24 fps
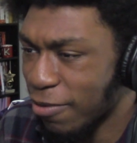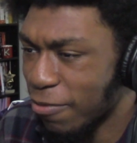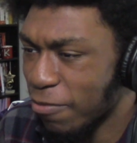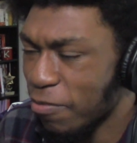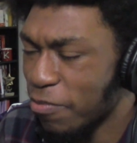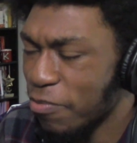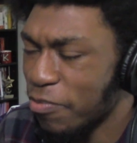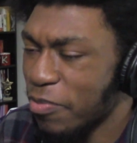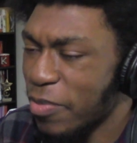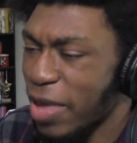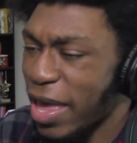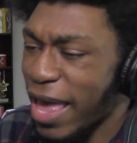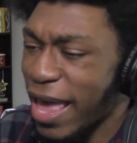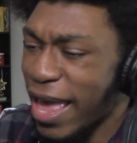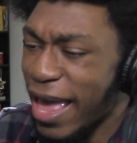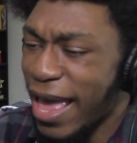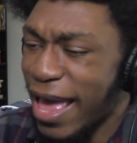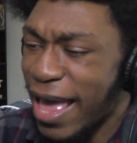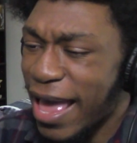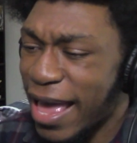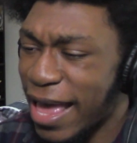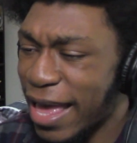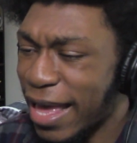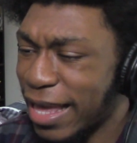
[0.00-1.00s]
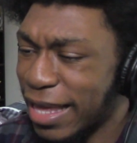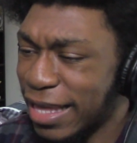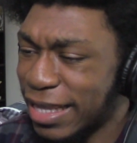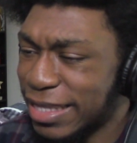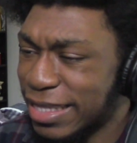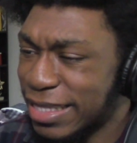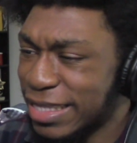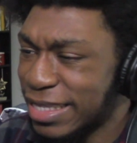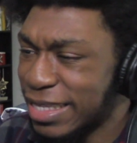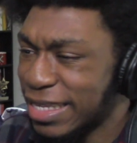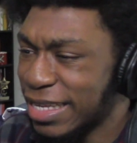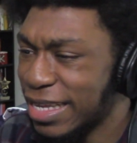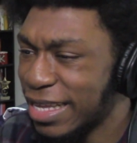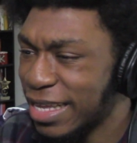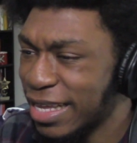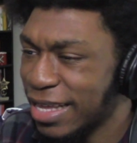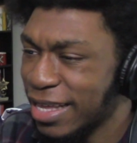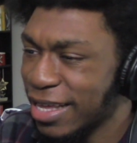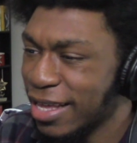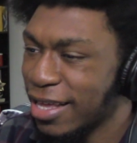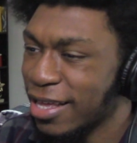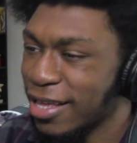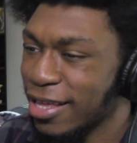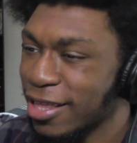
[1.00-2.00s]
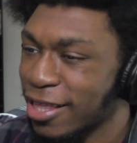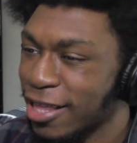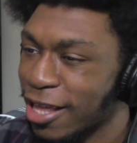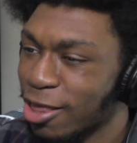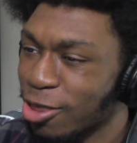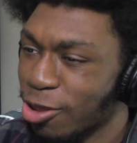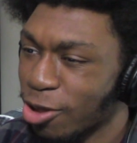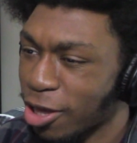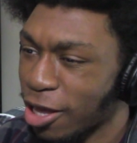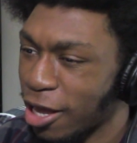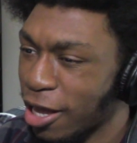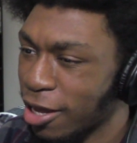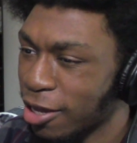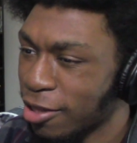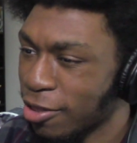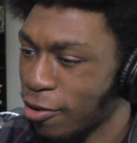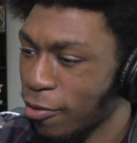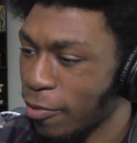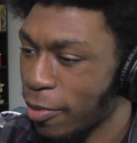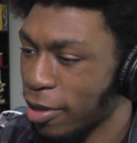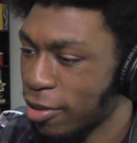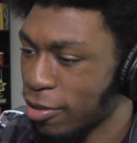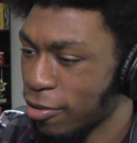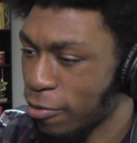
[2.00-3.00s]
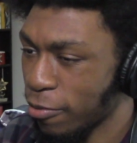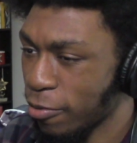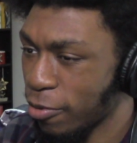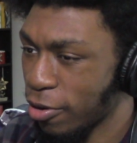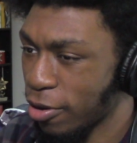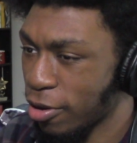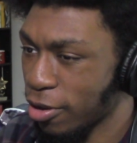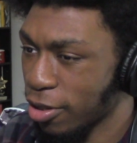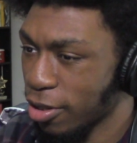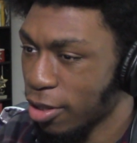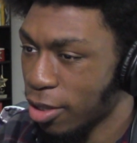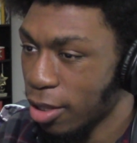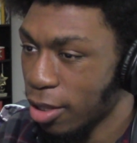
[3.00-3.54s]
Man! That took Akito by surprise.